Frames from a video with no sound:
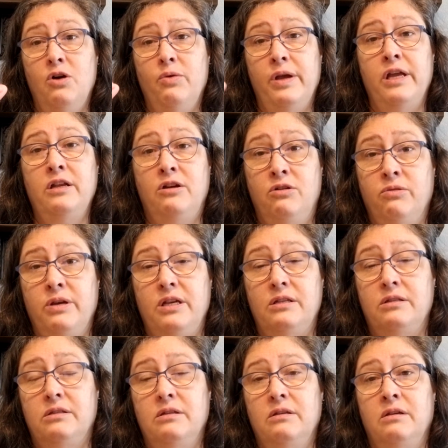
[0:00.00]

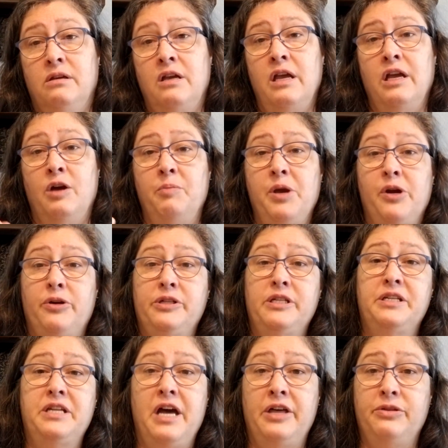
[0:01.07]
increase in
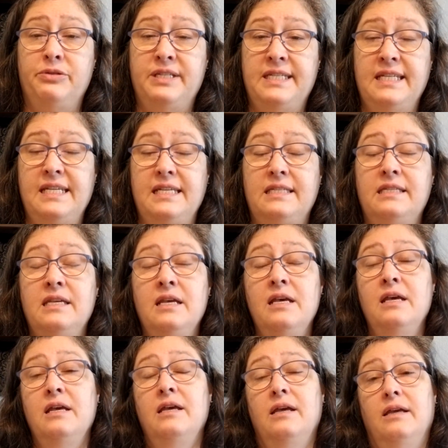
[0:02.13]
comparison to other cities.
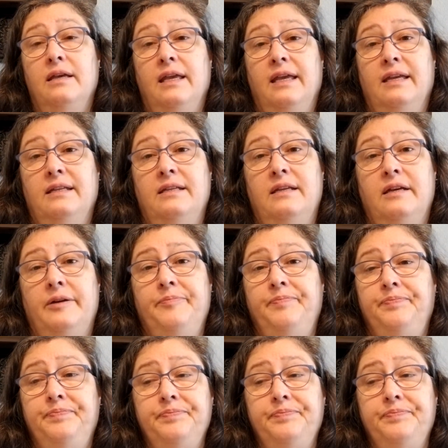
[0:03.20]
And